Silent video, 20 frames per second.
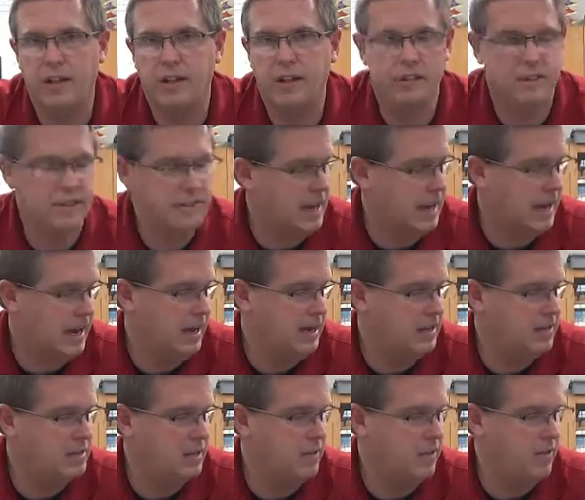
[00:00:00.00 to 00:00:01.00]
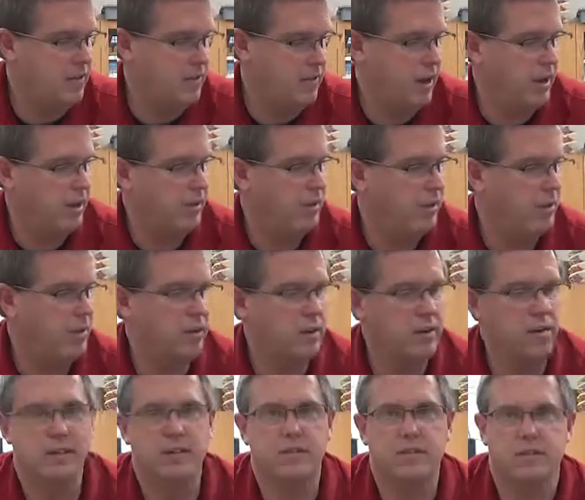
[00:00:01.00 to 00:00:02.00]
the size of the
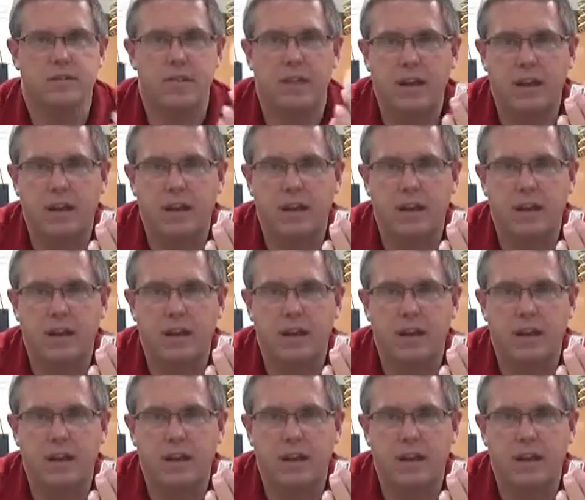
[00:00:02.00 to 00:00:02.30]
microorganisms that I